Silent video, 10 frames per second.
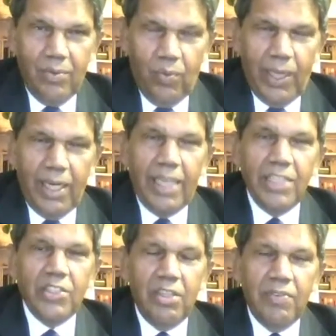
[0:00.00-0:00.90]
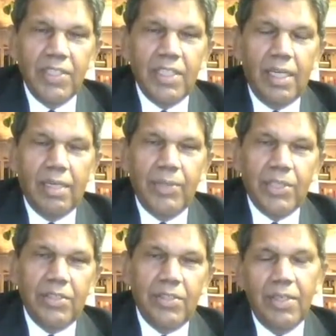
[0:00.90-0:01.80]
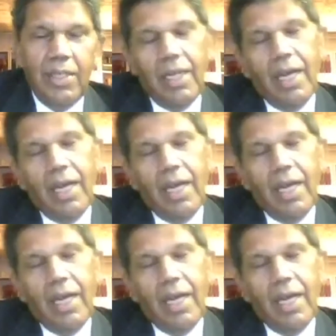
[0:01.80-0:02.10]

When I served as High Commissioner,